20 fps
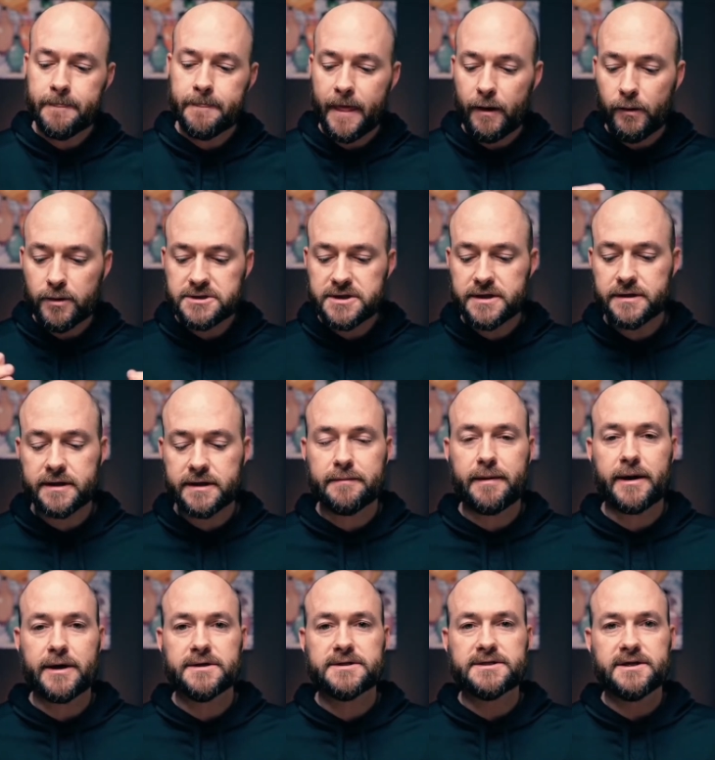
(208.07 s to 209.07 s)
I want you to think
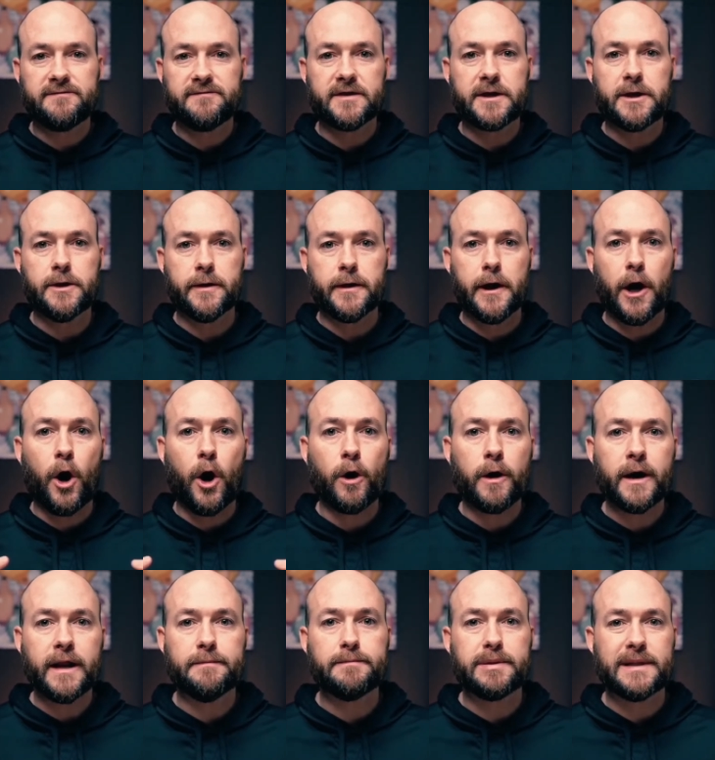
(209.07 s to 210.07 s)
about yourself like you're an
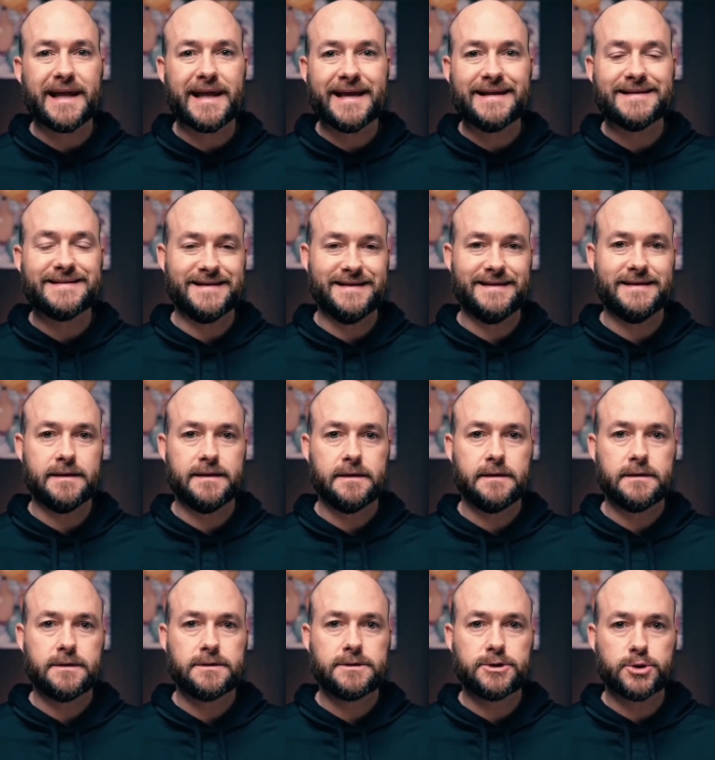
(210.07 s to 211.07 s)
already planted
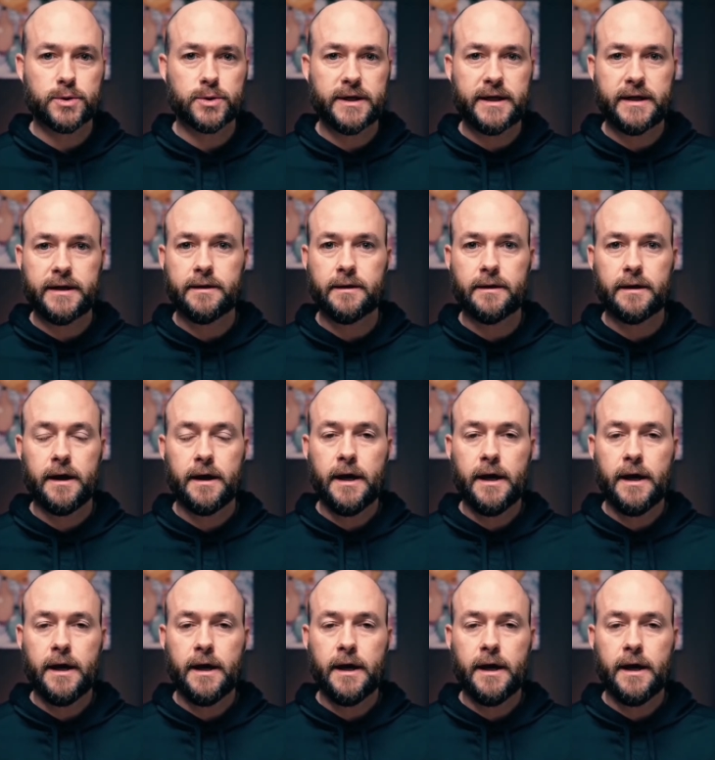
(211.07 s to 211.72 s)
tree